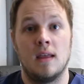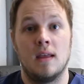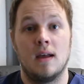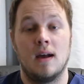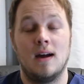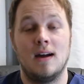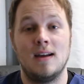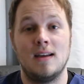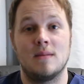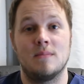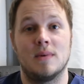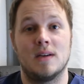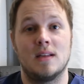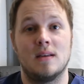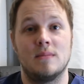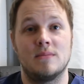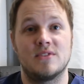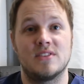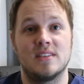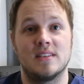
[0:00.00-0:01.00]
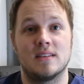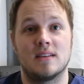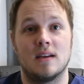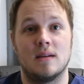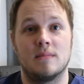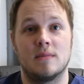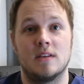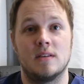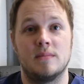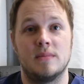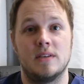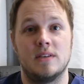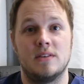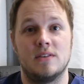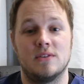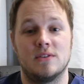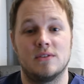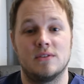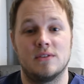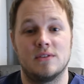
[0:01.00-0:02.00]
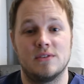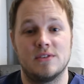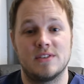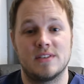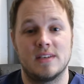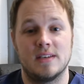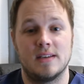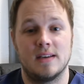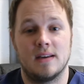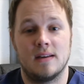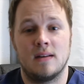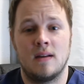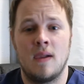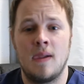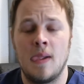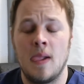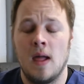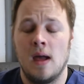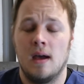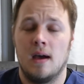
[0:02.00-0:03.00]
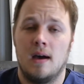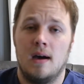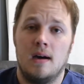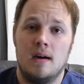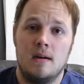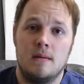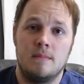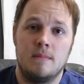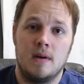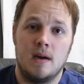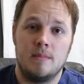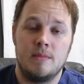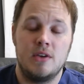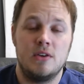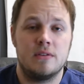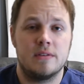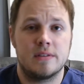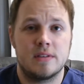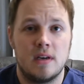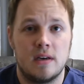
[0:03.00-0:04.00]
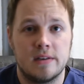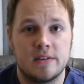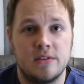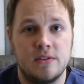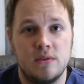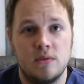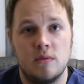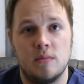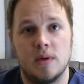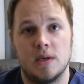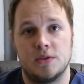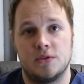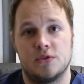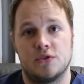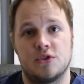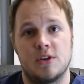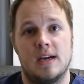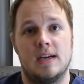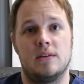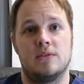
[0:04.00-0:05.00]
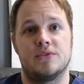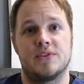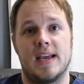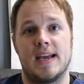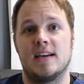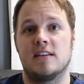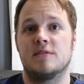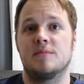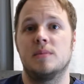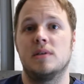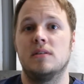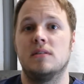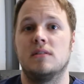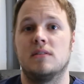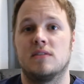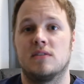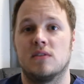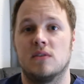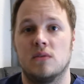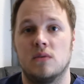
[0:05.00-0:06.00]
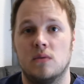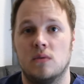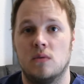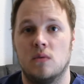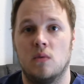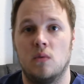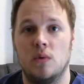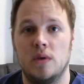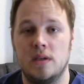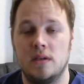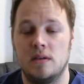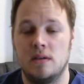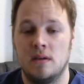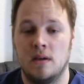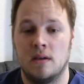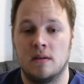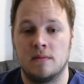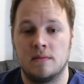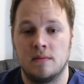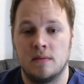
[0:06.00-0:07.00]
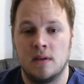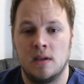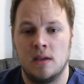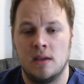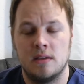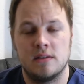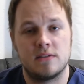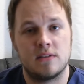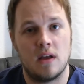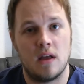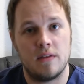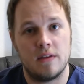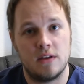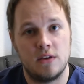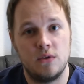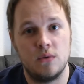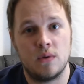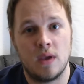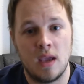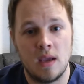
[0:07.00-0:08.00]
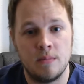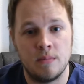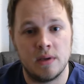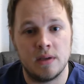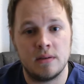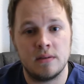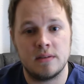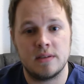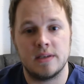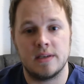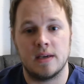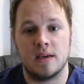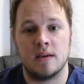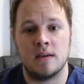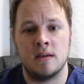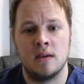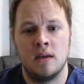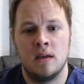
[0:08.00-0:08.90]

Hi, my name is Nick. I'm going to be your nurse today. I'm here to talk to you about your child's asthma. So we saw that you came in today.